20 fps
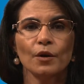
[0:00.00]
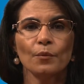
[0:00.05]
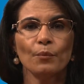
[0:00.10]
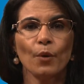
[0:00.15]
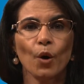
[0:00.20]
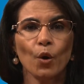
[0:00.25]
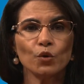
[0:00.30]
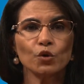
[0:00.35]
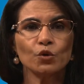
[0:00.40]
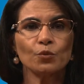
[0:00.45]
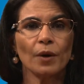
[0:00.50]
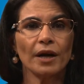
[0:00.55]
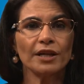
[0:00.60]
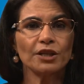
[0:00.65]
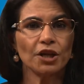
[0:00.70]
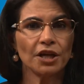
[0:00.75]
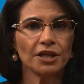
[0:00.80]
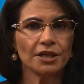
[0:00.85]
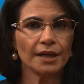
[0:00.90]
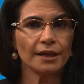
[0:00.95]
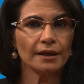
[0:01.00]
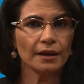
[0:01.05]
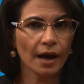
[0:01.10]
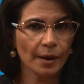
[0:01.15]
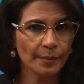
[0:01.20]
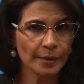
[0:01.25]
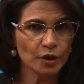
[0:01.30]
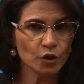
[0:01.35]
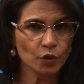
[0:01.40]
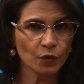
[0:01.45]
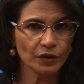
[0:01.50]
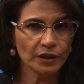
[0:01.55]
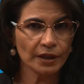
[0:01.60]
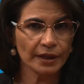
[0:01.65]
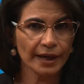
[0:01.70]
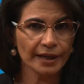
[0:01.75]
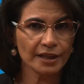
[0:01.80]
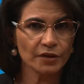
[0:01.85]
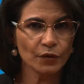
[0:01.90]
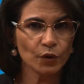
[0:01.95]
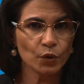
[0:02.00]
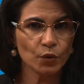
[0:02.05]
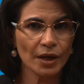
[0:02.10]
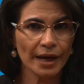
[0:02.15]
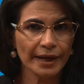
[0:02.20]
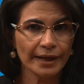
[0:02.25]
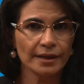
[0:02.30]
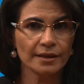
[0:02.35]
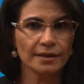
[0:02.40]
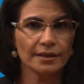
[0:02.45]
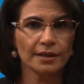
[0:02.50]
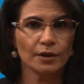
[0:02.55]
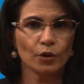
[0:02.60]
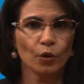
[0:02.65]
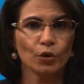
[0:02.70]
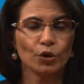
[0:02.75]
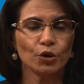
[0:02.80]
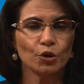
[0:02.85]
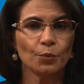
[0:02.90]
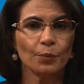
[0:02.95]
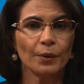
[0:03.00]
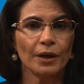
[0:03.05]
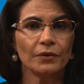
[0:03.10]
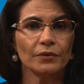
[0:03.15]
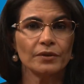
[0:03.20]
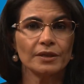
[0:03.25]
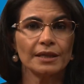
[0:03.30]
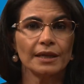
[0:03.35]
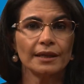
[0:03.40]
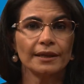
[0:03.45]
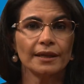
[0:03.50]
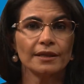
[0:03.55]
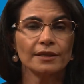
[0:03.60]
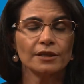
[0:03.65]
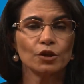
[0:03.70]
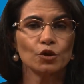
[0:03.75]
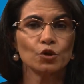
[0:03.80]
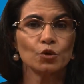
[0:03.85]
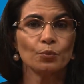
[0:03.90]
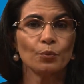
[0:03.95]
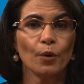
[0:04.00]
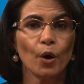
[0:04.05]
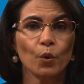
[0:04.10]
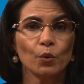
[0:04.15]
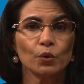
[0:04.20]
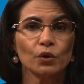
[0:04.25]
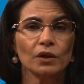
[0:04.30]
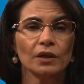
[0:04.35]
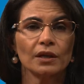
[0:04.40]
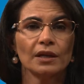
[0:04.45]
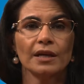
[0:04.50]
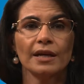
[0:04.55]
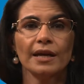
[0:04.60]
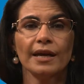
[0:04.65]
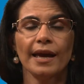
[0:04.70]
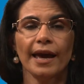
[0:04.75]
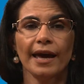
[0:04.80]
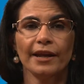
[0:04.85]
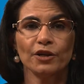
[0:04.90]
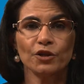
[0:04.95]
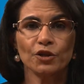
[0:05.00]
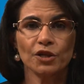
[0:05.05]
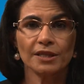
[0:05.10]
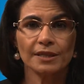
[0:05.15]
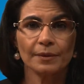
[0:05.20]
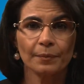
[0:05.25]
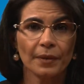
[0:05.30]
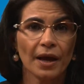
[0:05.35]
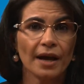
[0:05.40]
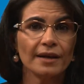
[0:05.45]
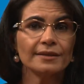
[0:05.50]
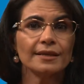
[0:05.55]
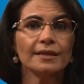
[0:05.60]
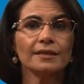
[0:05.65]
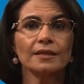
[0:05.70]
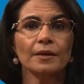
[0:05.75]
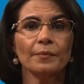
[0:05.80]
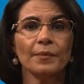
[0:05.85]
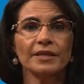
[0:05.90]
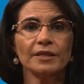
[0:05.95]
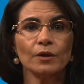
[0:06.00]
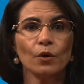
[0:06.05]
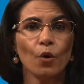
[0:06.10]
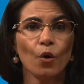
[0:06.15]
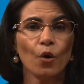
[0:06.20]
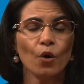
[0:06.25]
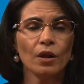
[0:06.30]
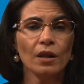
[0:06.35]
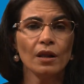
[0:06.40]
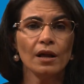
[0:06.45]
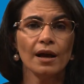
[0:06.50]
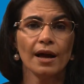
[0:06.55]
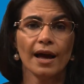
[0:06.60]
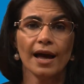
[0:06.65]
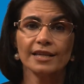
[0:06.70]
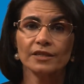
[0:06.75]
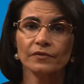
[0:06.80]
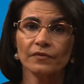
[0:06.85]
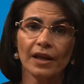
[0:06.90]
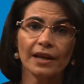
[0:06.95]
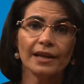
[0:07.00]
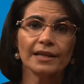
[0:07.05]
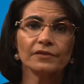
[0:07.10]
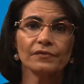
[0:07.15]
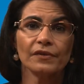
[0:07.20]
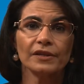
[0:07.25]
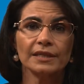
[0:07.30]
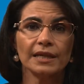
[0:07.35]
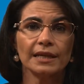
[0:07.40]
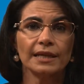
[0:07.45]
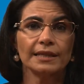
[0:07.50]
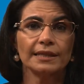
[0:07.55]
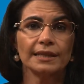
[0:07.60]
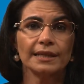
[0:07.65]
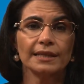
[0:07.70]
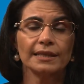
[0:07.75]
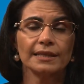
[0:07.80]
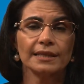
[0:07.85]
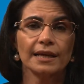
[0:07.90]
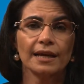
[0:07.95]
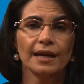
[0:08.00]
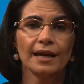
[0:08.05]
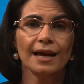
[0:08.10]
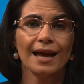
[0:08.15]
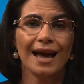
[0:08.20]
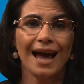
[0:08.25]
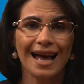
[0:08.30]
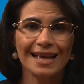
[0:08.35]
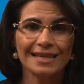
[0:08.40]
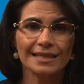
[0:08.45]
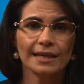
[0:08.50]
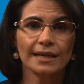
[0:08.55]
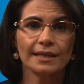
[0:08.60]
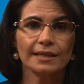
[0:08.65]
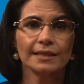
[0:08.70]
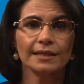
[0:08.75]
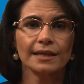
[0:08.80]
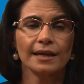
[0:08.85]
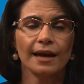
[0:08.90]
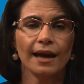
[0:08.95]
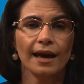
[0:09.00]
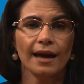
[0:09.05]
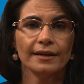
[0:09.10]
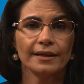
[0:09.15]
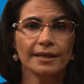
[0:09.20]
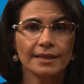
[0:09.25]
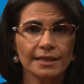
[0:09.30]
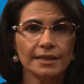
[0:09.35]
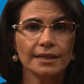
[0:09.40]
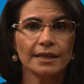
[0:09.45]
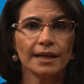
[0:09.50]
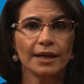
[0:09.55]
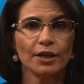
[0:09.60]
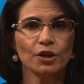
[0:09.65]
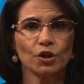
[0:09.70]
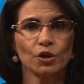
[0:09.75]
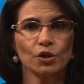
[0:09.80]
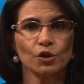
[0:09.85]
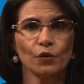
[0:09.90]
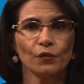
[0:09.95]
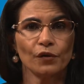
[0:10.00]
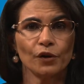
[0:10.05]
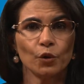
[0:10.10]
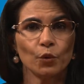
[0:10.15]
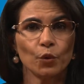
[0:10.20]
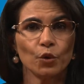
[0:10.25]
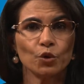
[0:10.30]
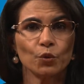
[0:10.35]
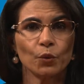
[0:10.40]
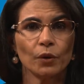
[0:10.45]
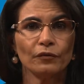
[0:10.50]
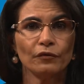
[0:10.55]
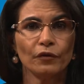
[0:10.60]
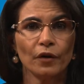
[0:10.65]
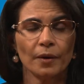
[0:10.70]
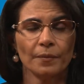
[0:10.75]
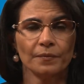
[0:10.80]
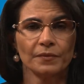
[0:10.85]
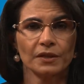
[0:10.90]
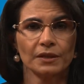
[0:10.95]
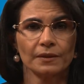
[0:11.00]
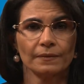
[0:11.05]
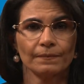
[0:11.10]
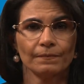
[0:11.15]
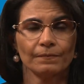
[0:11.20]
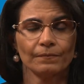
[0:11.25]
posed by changing climates over the next few decades in order to build resilience into both energy supply system as a whole, as well as facilities, assets, and installations of individual firms.